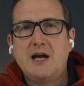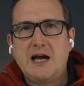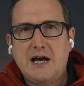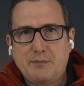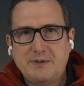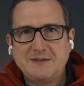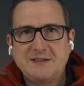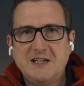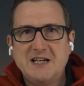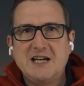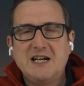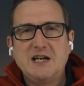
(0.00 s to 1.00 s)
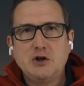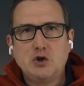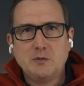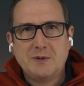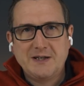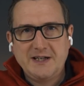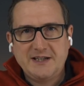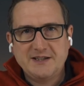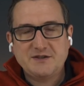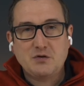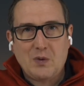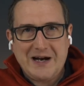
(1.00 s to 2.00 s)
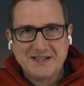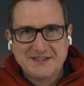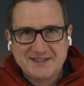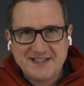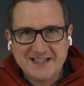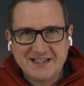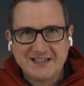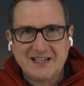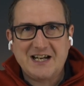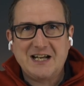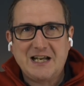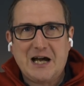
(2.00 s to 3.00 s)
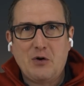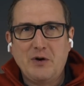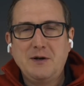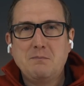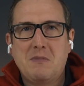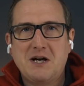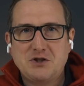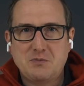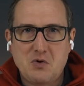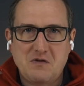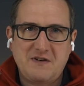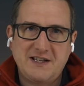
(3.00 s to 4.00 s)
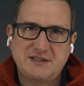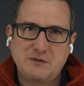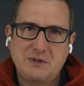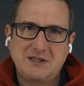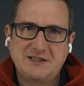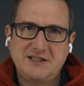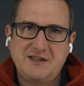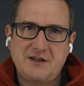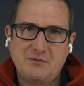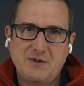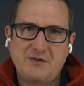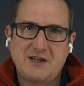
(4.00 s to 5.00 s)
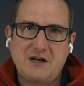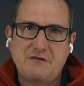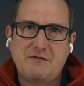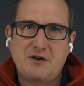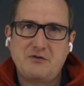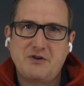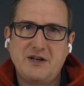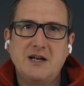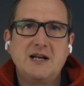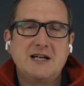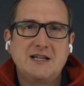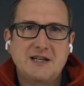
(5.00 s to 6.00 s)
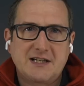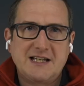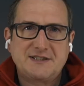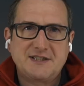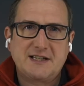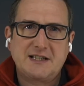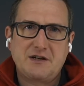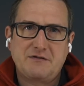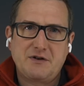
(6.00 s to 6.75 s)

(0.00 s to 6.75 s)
happen in Kubernetes while still allowing much more flexibility than with Cloud Foundry, the classic Cloud